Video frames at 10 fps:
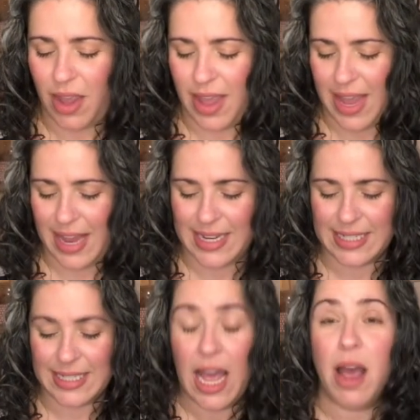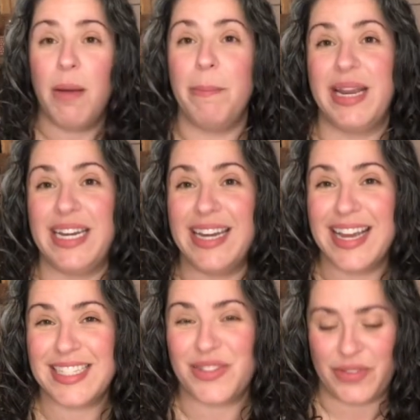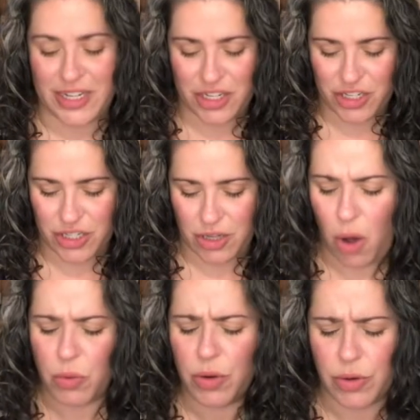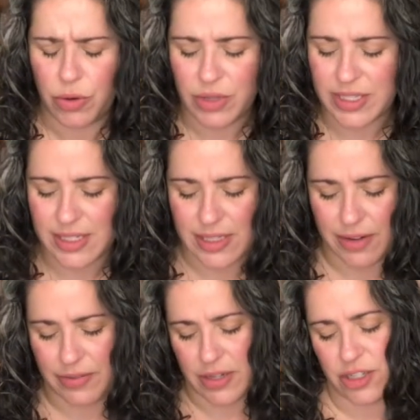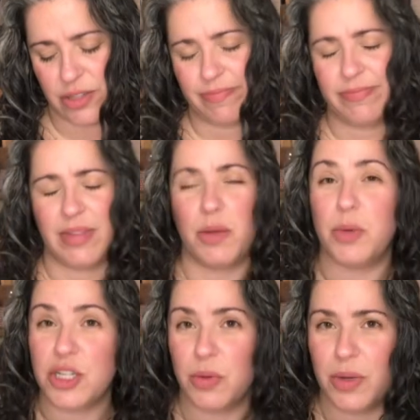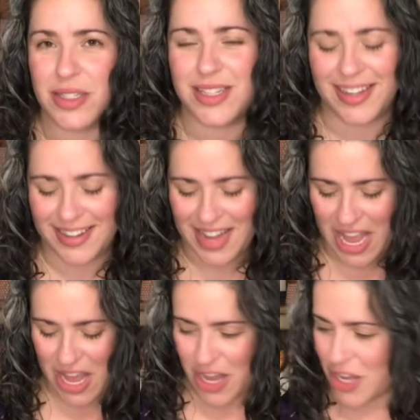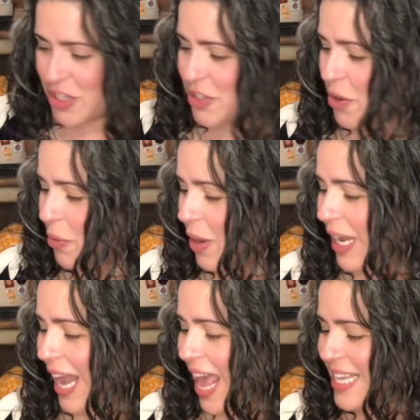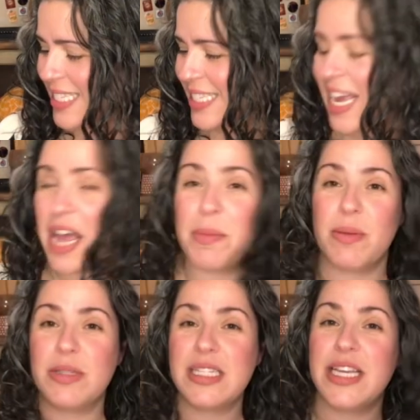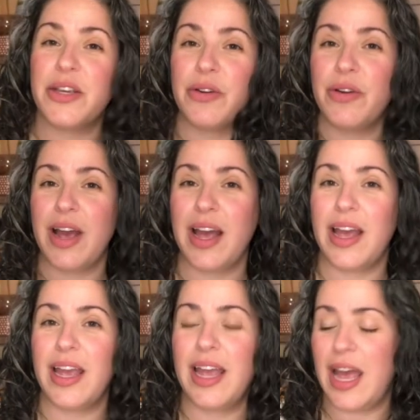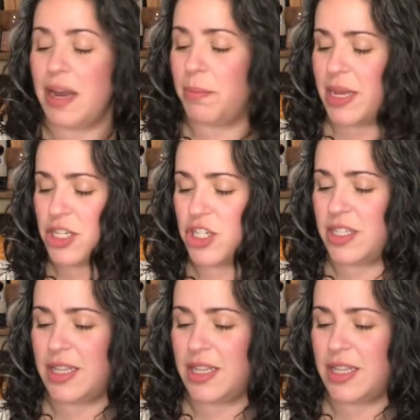and my next finish, oh no, this is not finished. I wish it was. So last time I was here, I had mentioned